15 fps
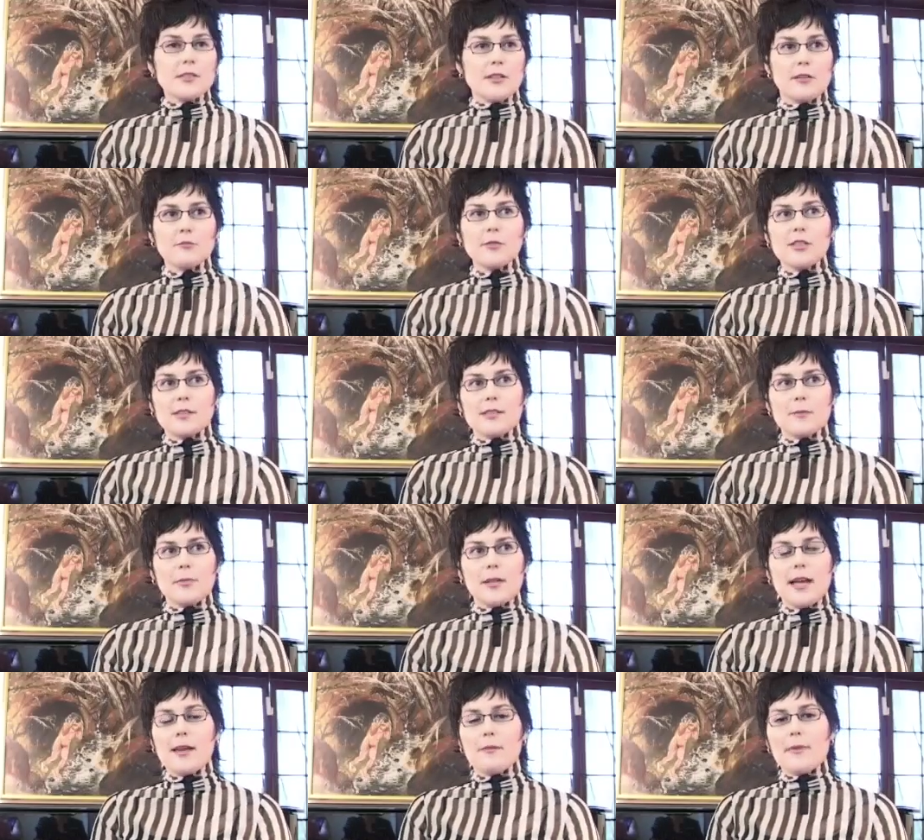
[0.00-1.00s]
was on, which is the
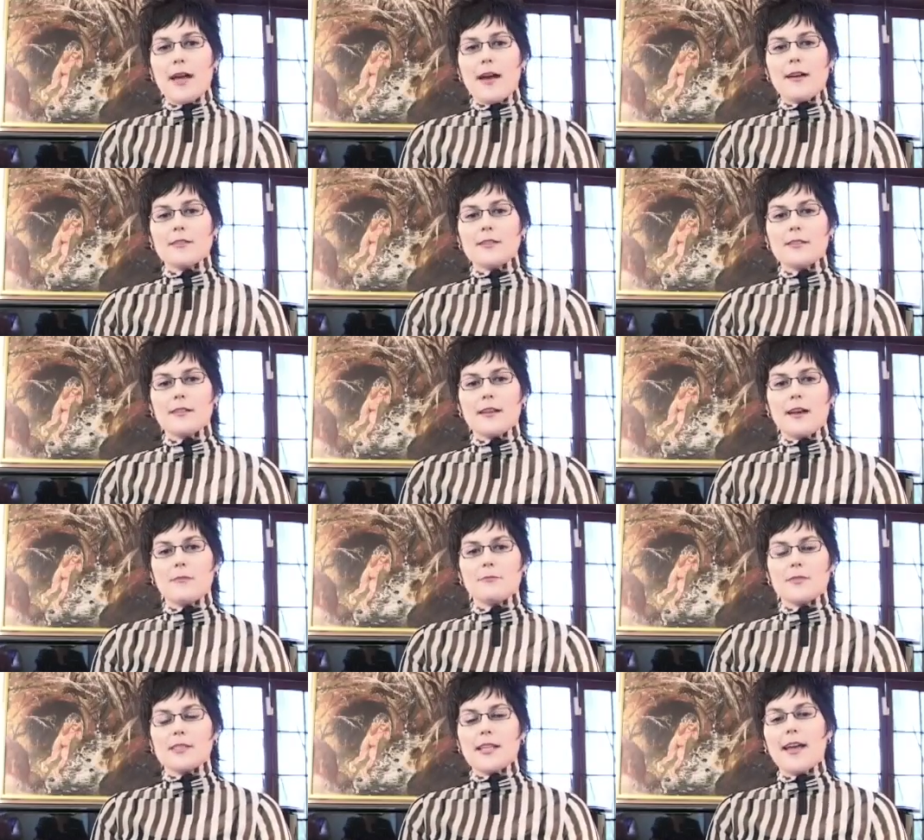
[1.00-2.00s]
play about
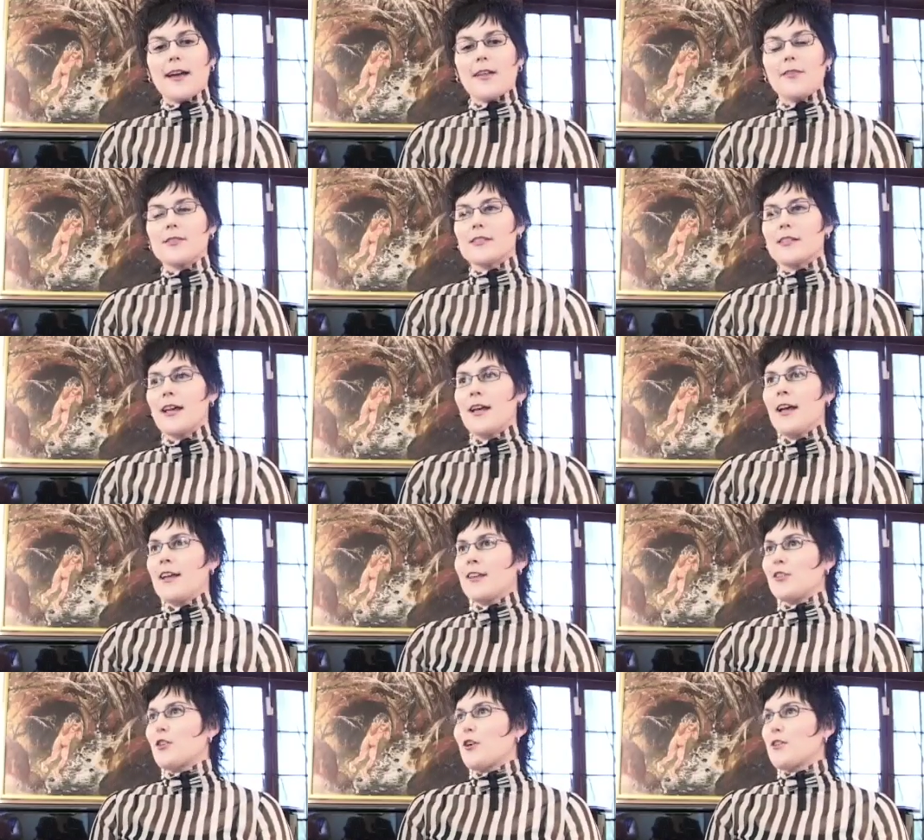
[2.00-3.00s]
Souths,
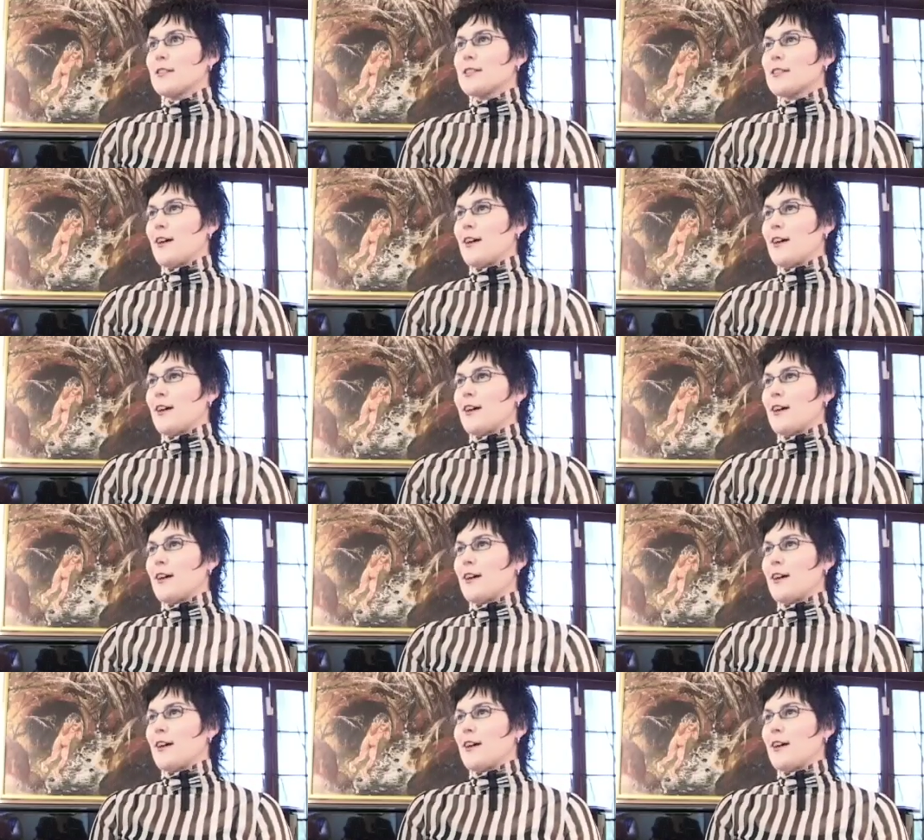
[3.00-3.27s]
you know,